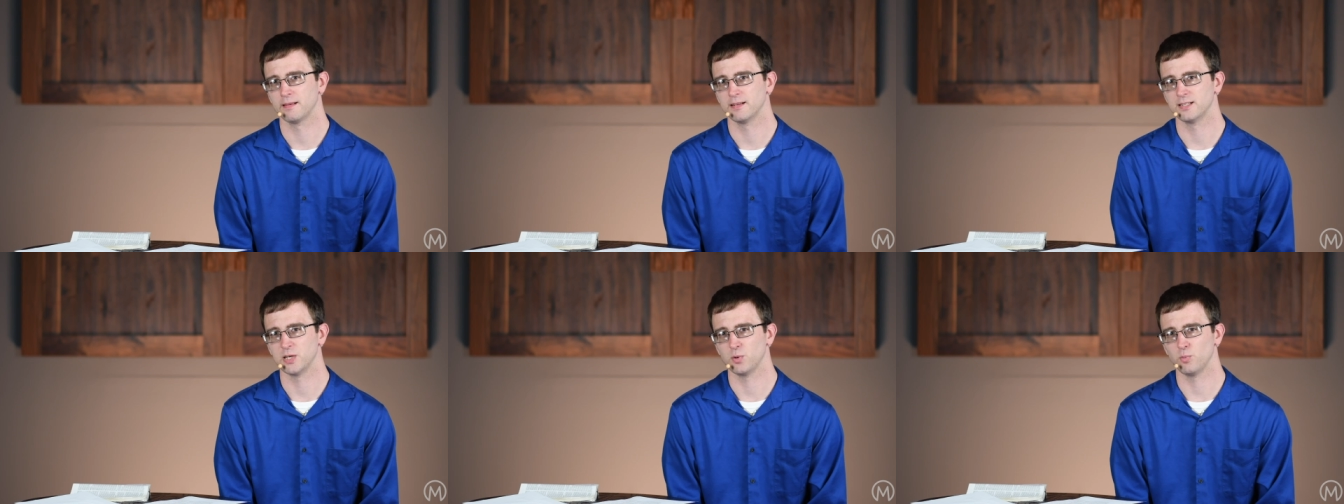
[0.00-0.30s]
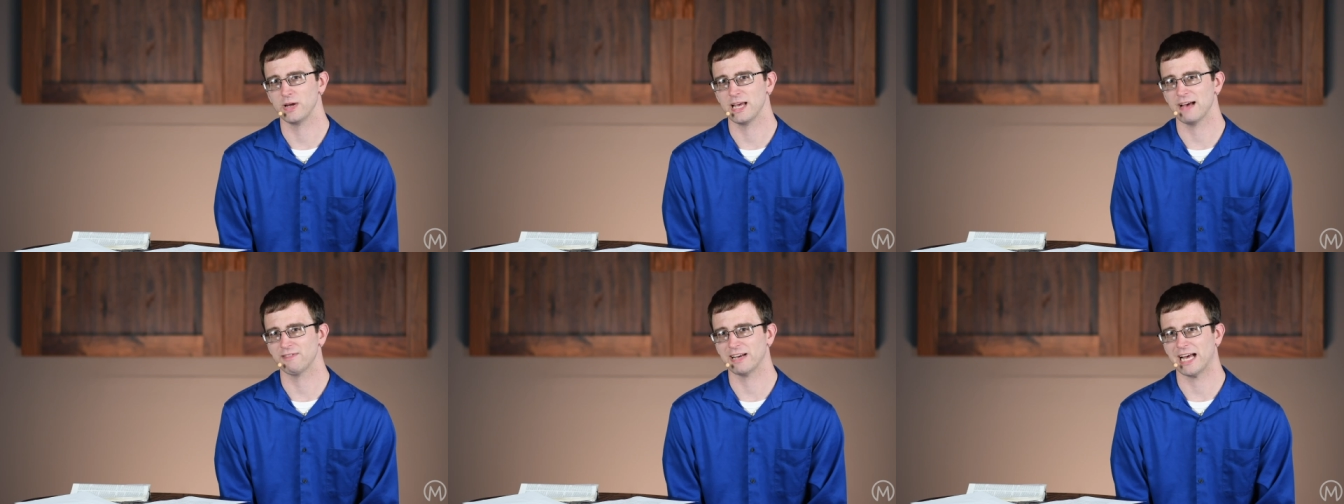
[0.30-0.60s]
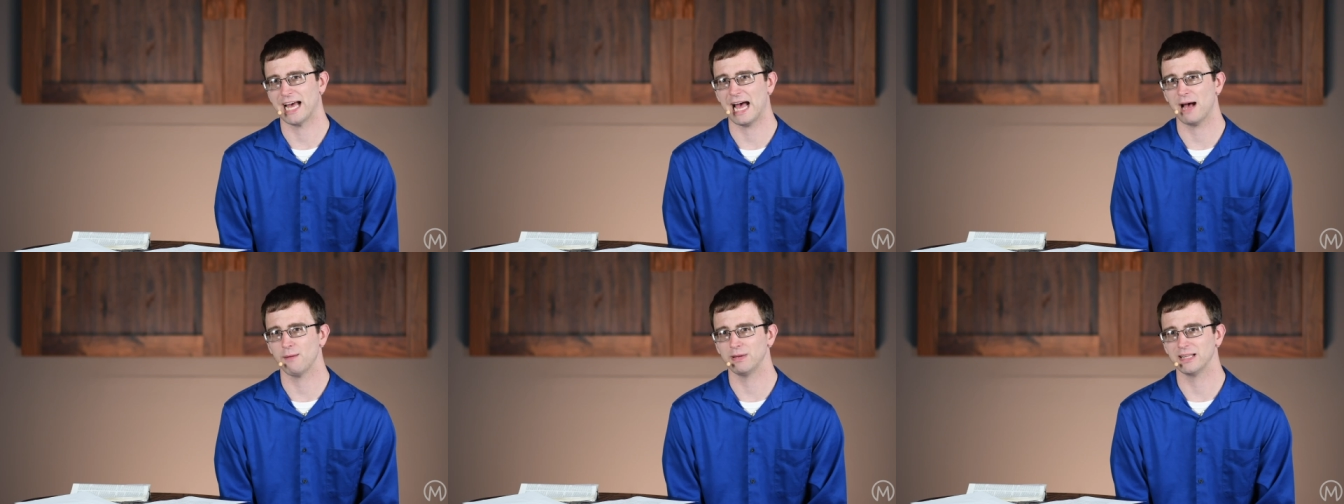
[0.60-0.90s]
You see, we have
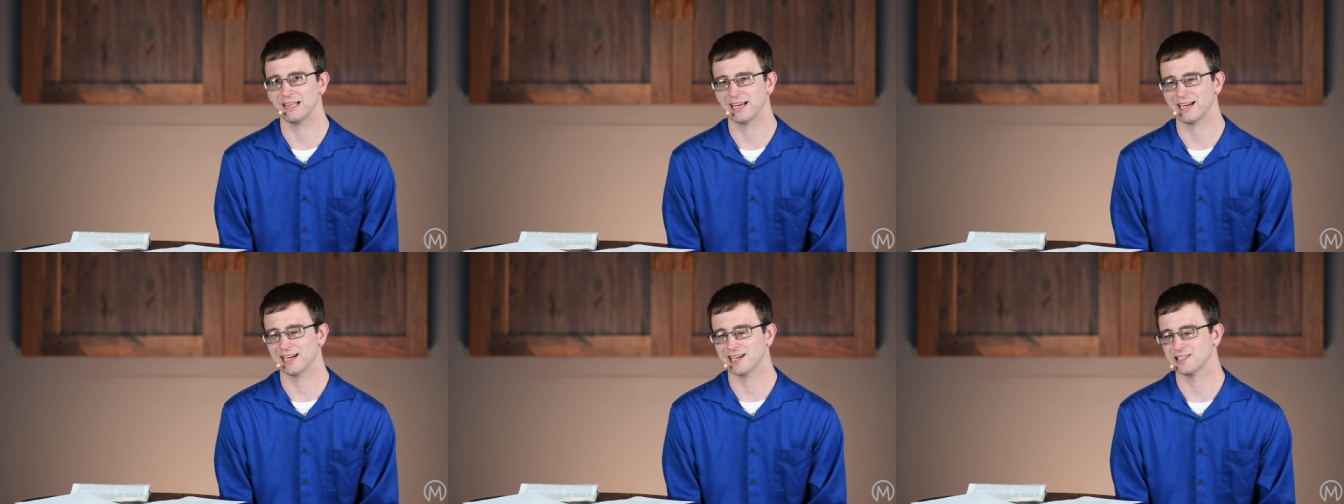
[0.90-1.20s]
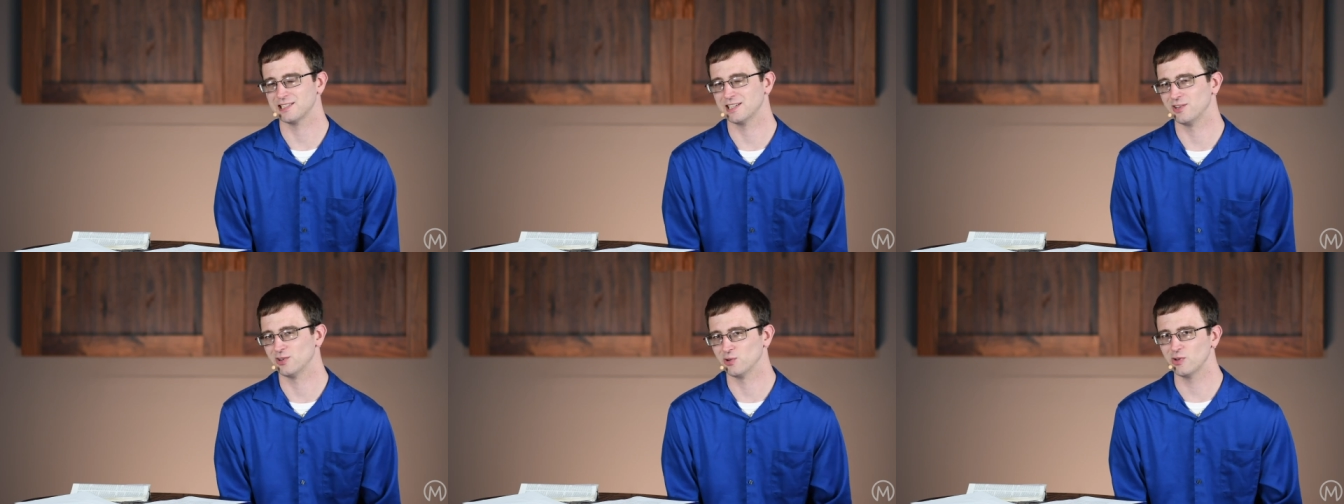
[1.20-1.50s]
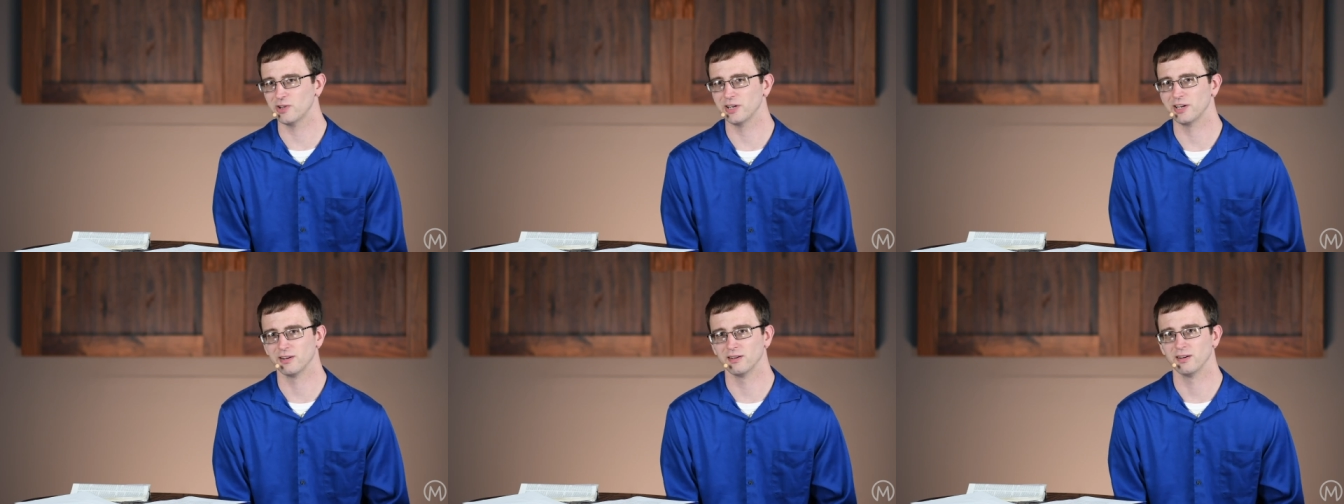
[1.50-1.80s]
a habit, like I said
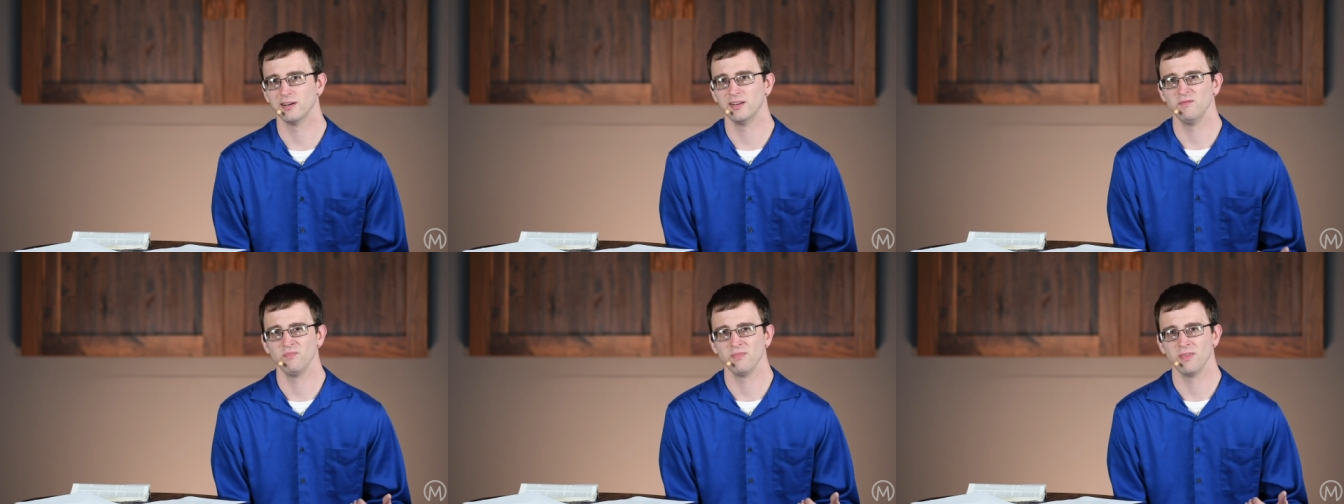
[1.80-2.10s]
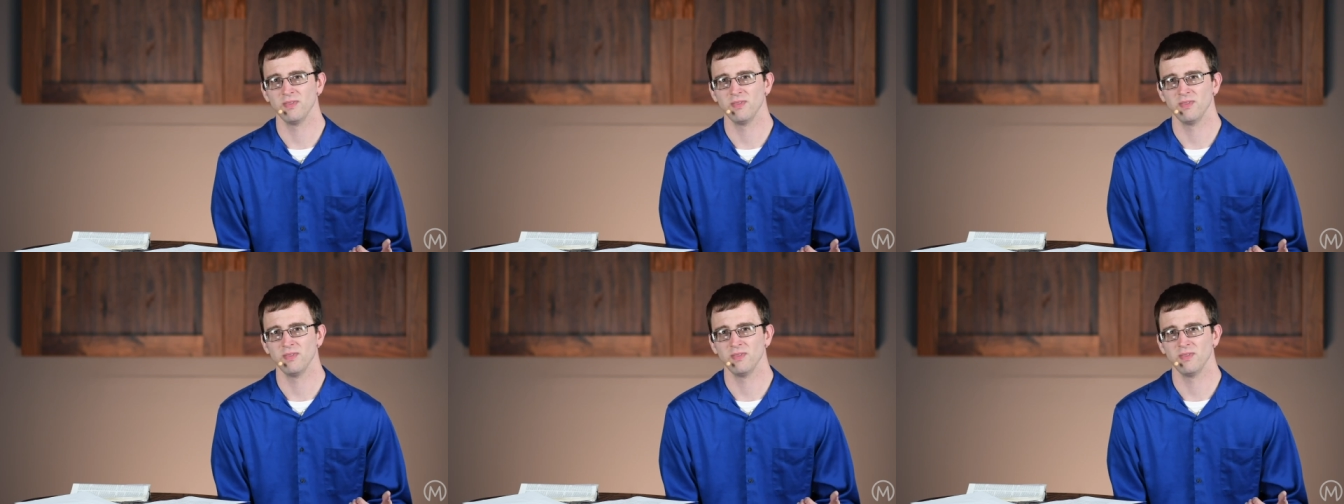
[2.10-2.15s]
earlier,